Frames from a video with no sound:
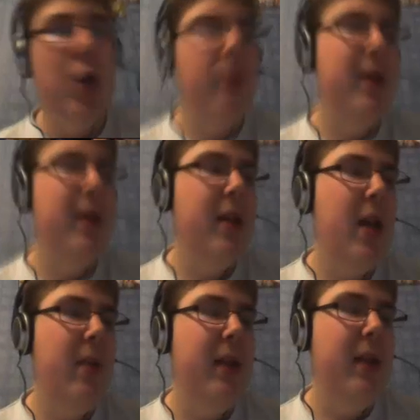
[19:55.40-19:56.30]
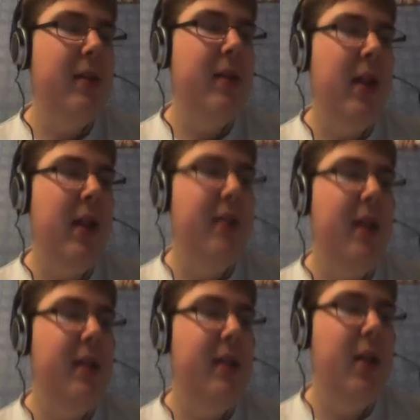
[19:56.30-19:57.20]
basically, like, I don't mean like
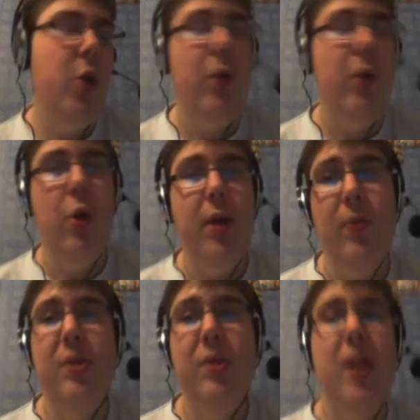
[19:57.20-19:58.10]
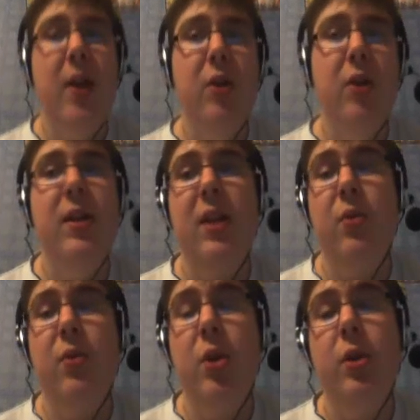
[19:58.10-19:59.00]
DLCs and downloadable content. I'm just saying
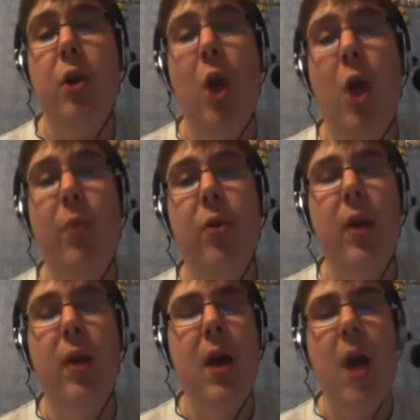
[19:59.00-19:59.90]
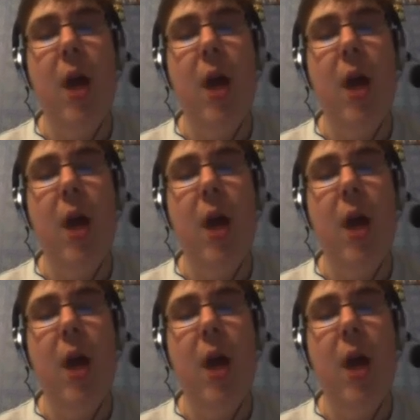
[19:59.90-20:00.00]
that because that's what it's usually called.